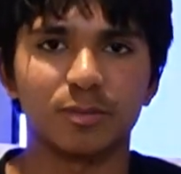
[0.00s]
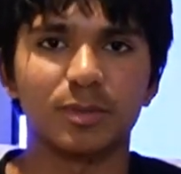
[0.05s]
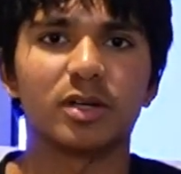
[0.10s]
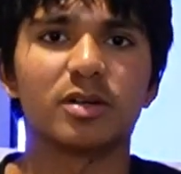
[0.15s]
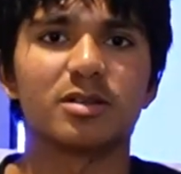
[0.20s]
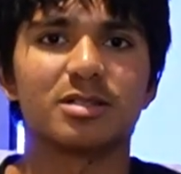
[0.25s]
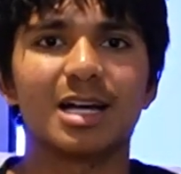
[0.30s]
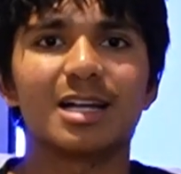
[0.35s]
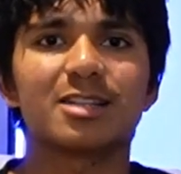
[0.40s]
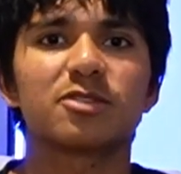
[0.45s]

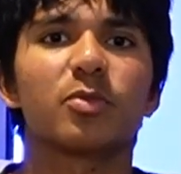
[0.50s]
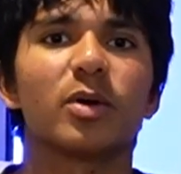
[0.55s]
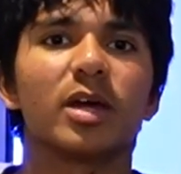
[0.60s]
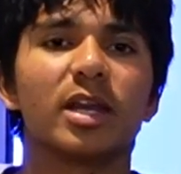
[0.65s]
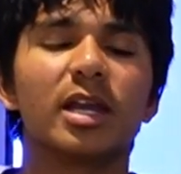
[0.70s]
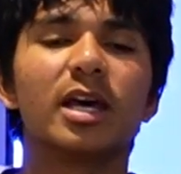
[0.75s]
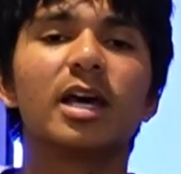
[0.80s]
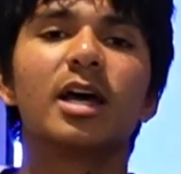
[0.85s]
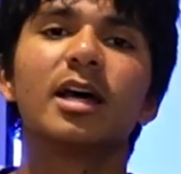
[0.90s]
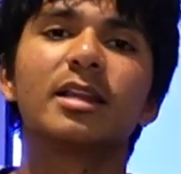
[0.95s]
because that's
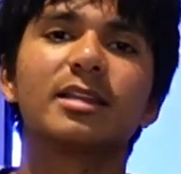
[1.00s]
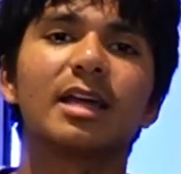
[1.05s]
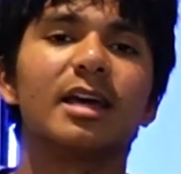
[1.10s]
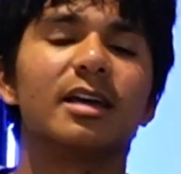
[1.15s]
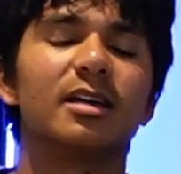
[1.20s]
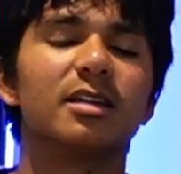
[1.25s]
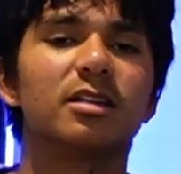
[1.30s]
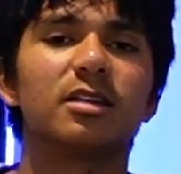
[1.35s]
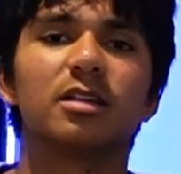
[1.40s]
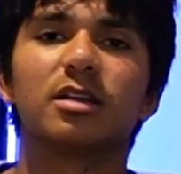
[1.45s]
when
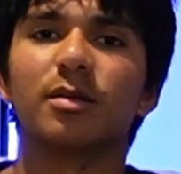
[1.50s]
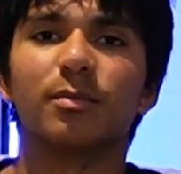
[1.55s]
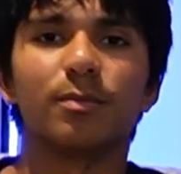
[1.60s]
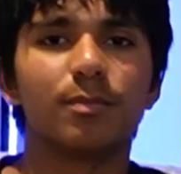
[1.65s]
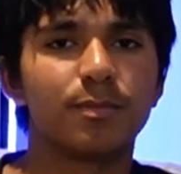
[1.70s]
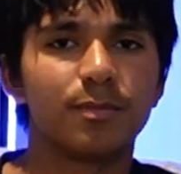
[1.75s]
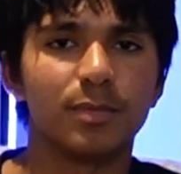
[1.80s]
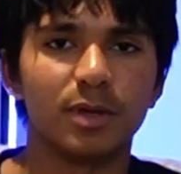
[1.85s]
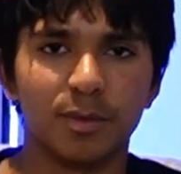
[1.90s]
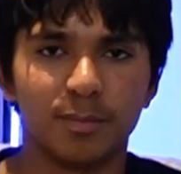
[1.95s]
they can,
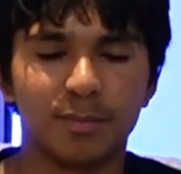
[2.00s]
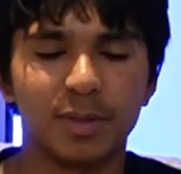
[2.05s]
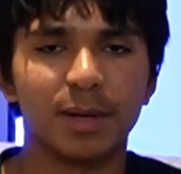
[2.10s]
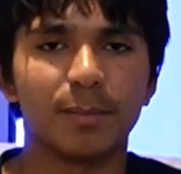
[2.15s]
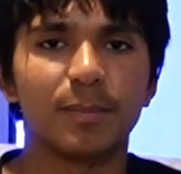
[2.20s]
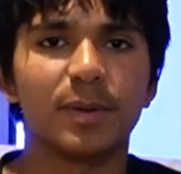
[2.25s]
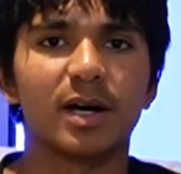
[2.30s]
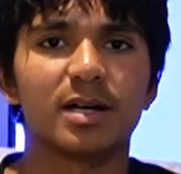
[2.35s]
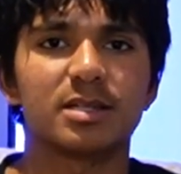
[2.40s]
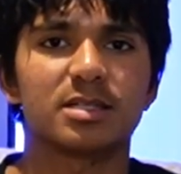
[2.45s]
you know,
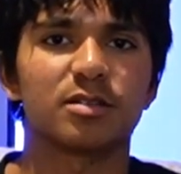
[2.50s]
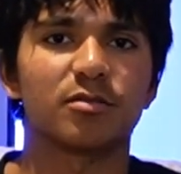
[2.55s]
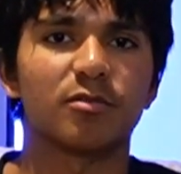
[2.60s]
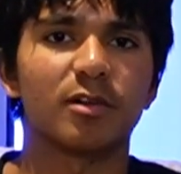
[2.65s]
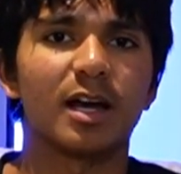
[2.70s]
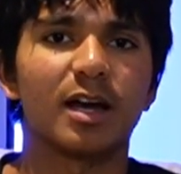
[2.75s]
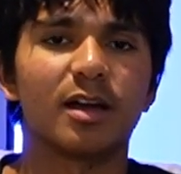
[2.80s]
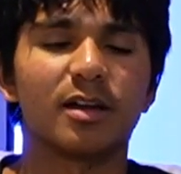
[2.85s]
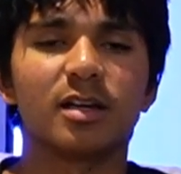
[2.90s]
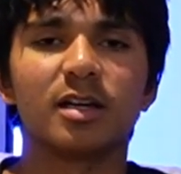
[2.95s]
ping passes
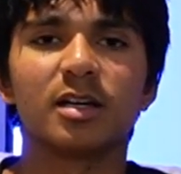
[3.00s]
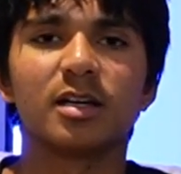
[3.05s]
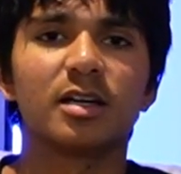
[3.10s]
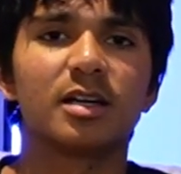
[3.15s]
around,